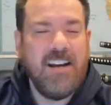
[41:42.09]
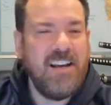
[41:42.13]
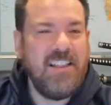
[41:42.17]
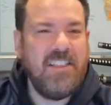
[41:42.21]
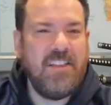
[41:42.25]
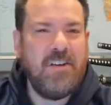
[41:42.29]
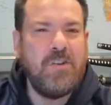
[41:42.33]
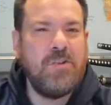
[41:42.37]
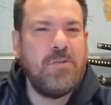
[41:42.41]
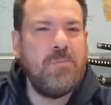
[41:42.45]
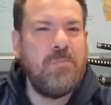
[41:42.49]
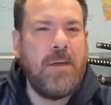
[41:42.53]

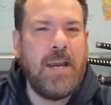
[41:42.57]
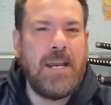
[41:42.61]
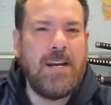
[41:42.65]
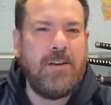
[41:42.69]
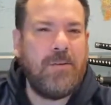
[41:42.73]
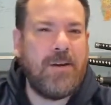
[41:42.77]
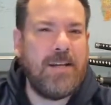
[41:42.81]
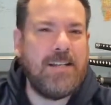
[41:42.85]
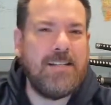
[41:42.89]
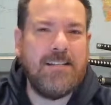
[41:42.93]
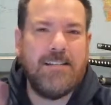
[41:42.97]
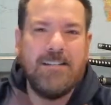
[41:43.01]
And those main
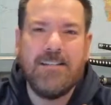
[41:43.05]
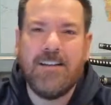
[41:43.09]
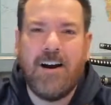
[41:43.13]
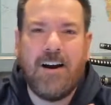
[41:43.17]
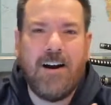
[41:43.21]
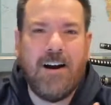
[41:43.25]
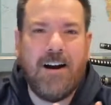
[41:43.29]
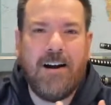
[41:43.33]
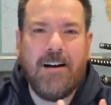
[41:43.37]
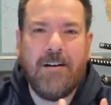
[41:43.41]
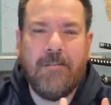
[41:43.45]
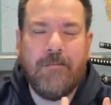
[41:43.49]
reasons
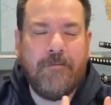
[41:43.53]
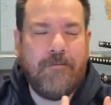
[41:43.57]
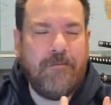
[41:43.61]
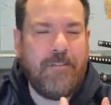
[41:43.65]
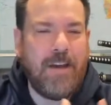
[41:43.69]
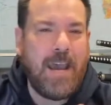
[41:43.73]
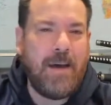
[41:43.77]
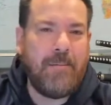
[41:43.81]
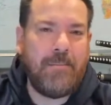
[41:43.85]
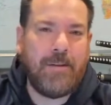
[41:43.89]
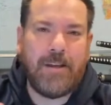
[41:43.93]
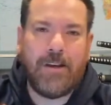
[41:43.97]
are
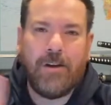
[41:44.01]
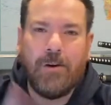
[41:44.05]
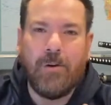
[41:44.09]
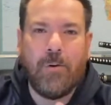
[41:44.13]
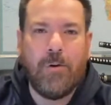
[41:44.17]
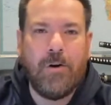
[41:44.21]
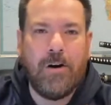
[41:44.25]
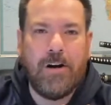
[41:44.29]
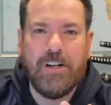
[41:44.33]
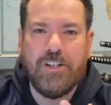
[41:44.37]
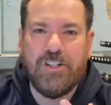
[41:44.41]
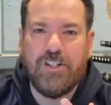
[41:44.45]
family
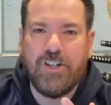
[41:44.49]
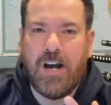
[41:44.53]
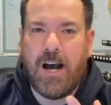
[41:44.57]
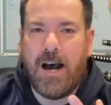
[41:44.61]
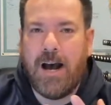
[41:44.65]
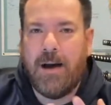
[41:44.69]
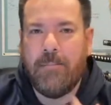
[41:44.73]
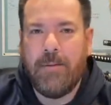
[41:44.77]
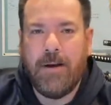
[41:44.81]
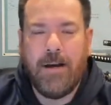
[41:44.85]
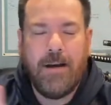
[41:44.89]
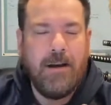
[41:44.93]
or a
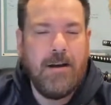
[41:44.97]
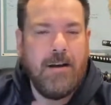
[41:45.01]
job.